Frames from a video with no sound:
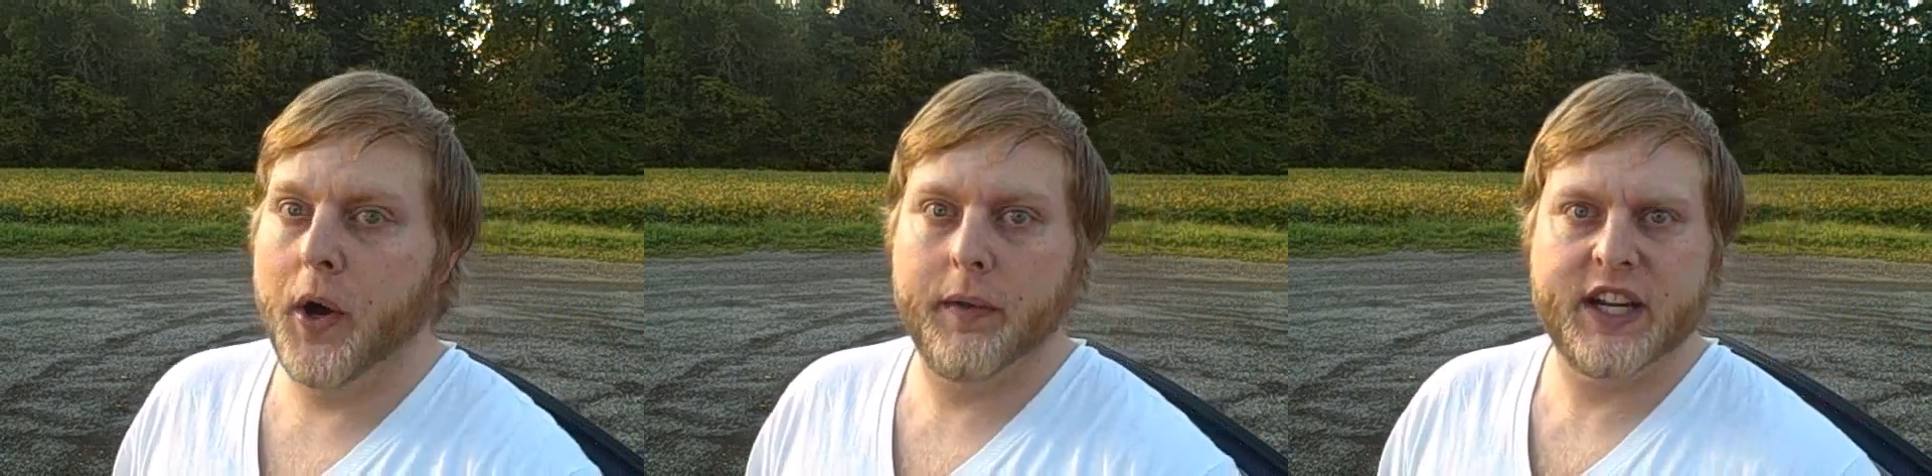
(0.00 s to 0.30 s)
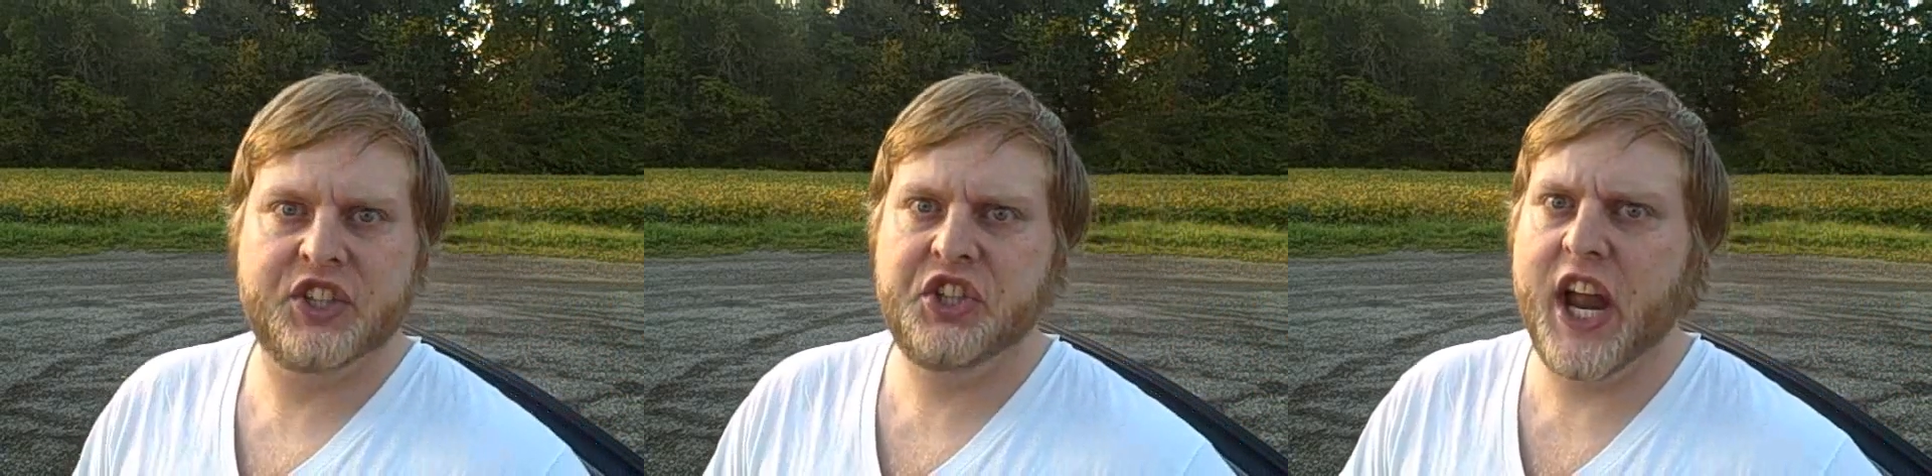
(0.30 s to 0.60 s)
I'm
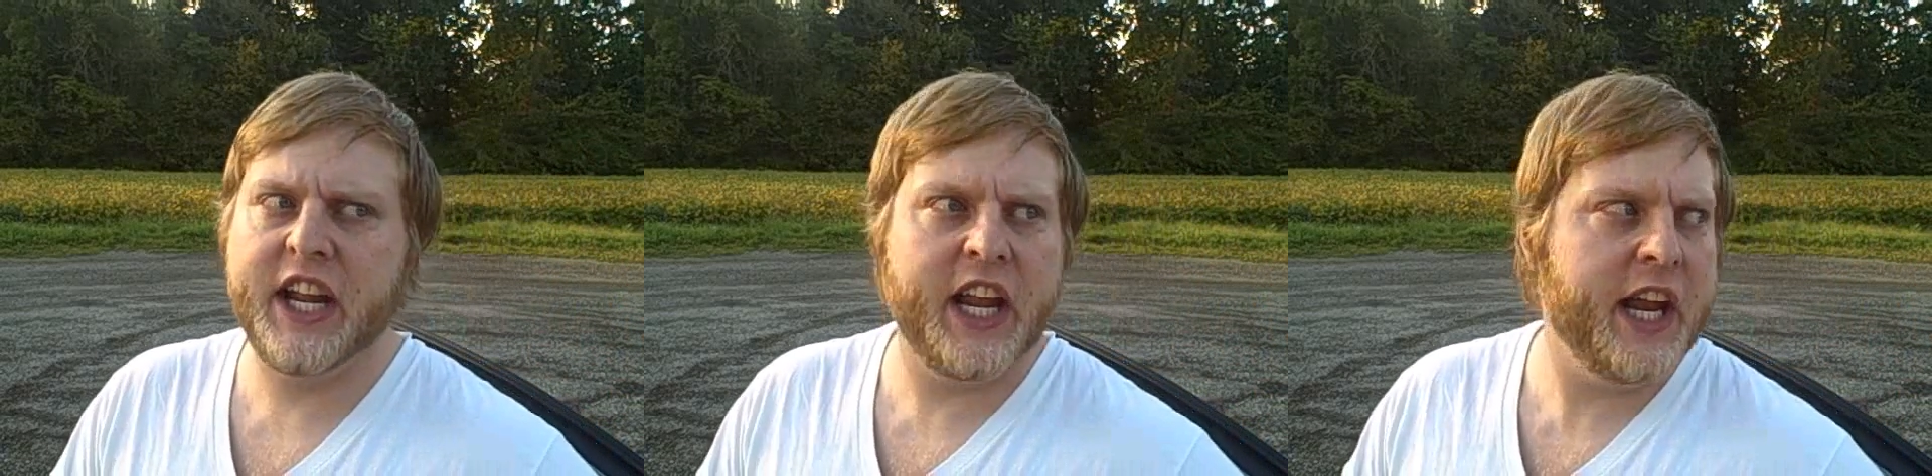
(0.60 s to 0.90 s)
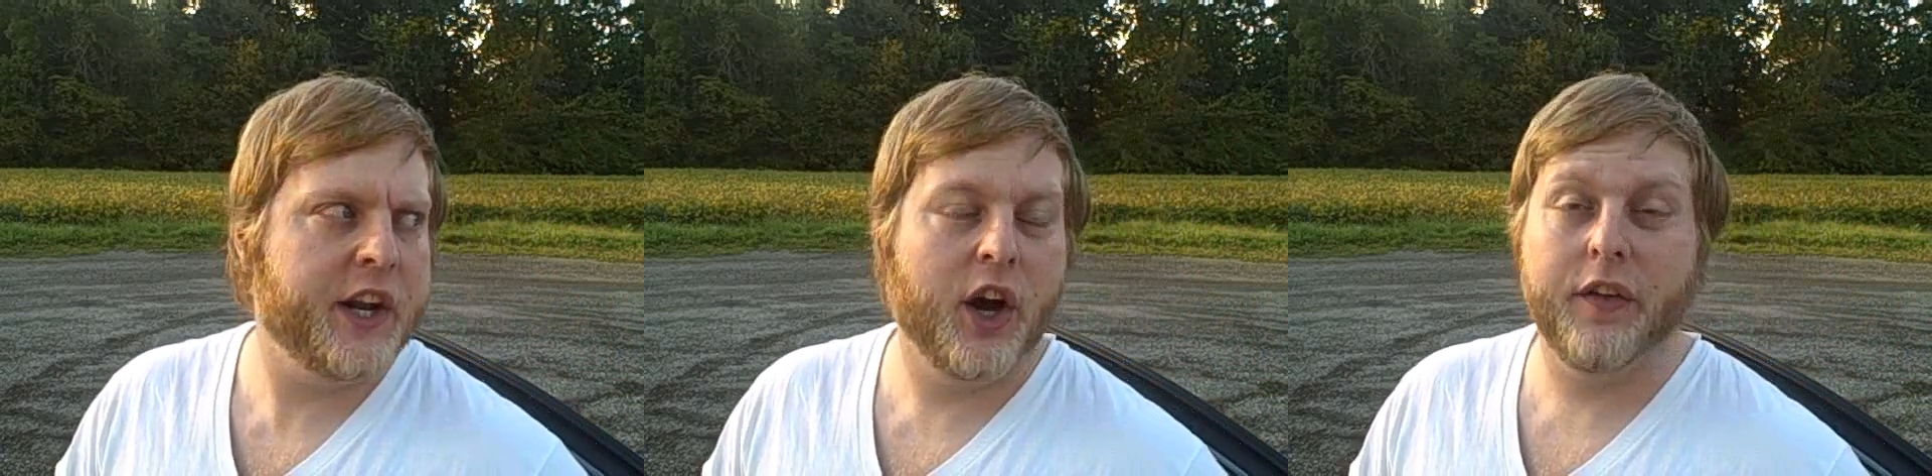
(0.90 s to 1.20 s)
like
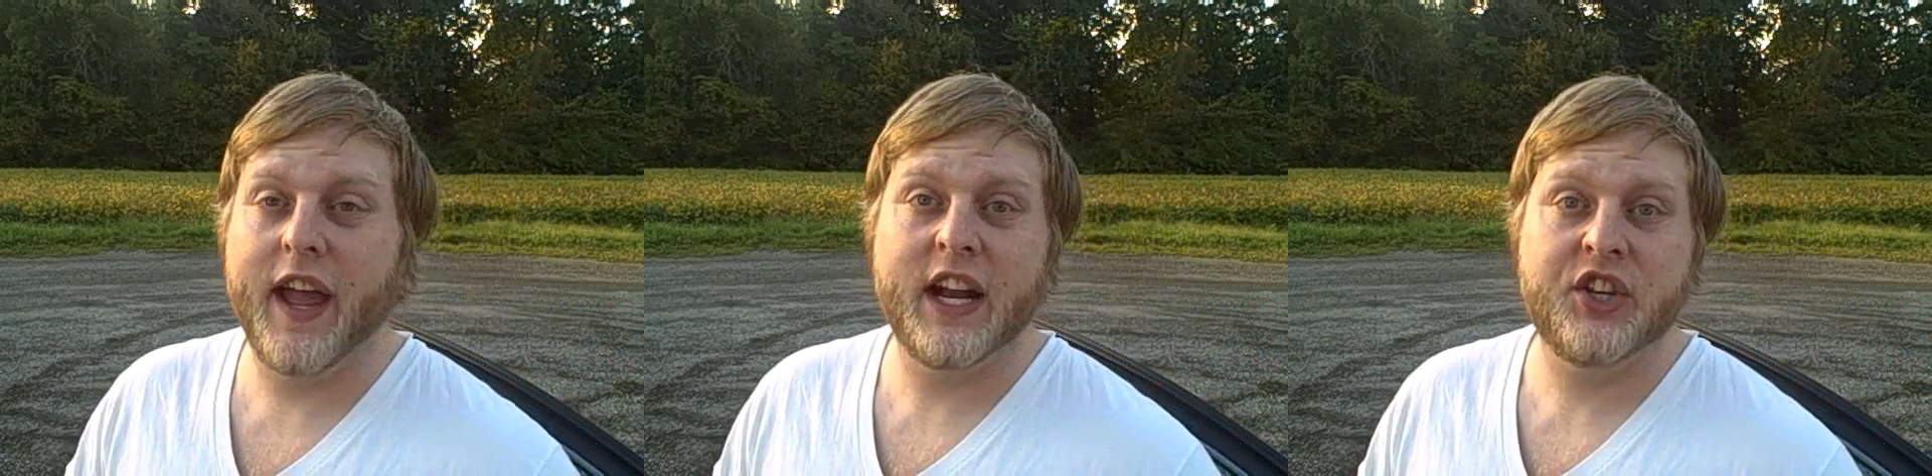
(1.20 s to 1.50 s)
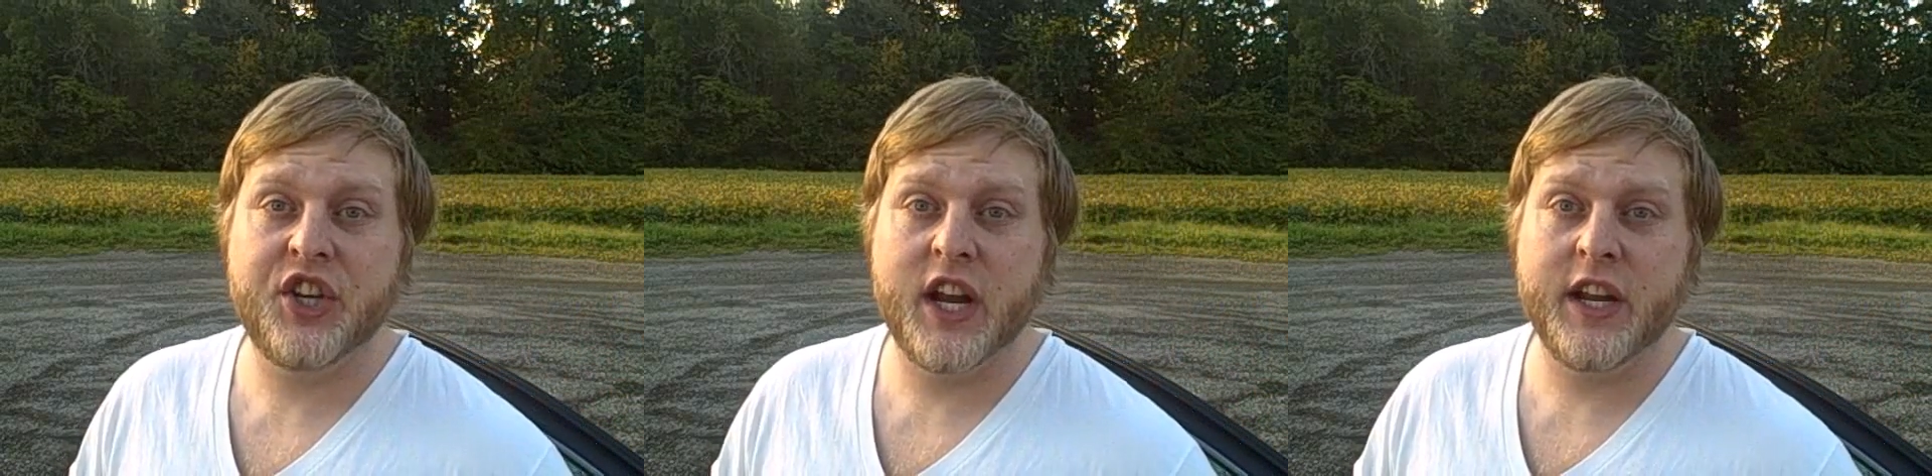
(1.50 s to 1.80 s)
shaky and all
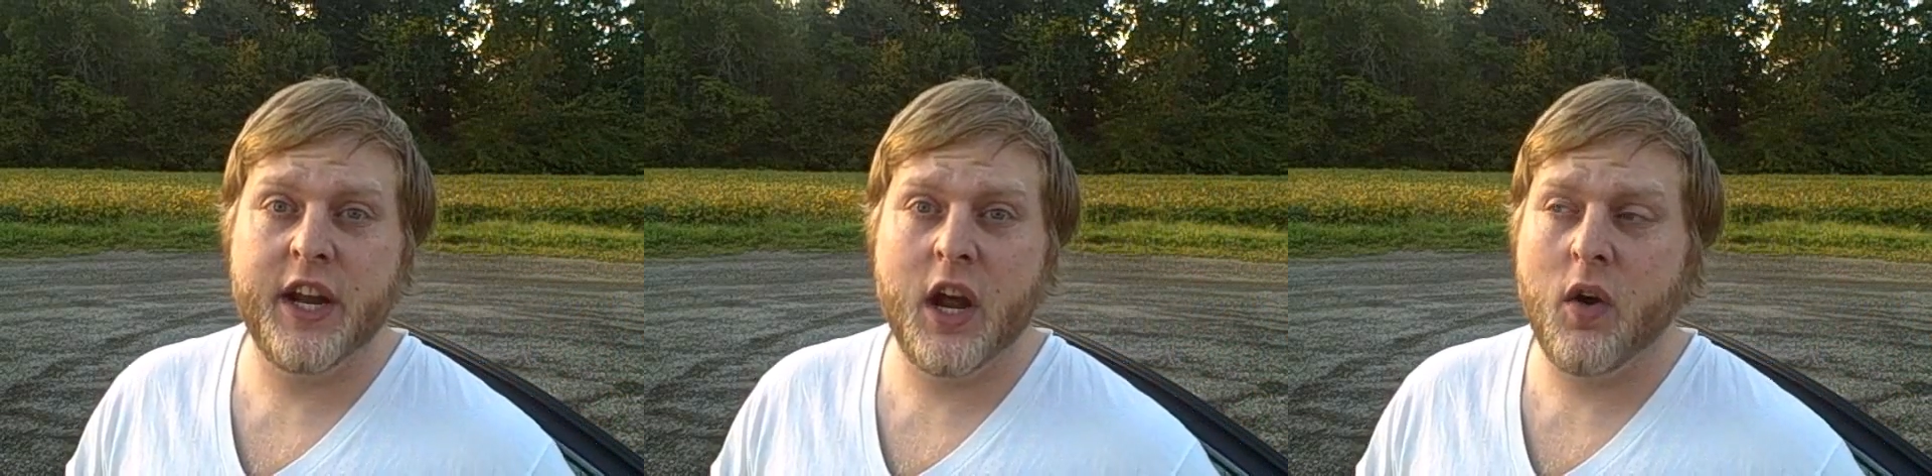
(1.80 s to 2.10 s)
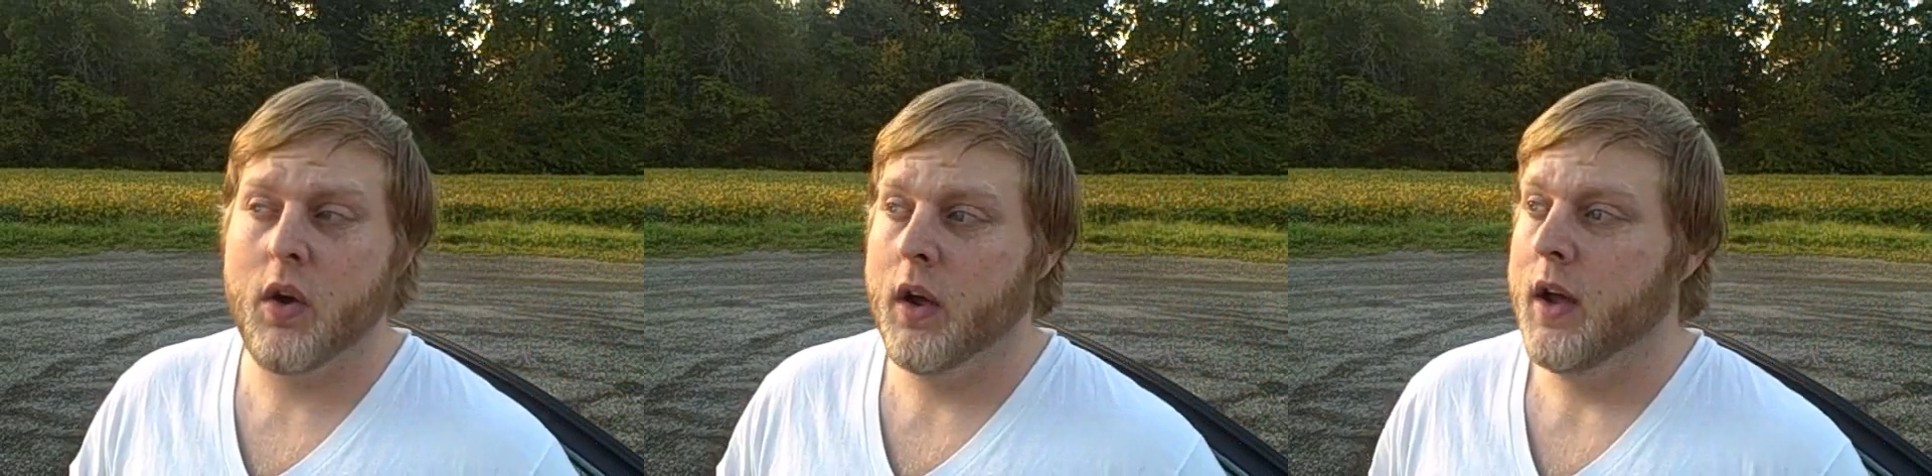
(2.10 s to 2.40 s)
that shit, you
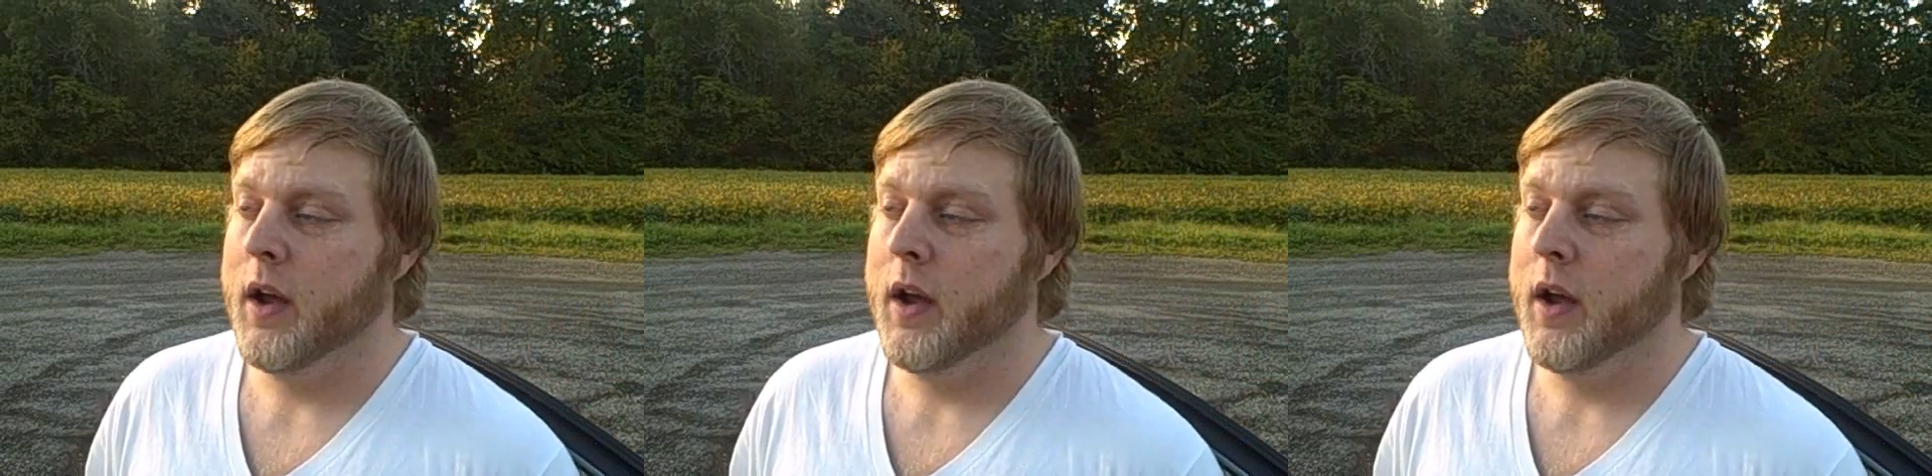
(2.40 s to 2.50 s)
know?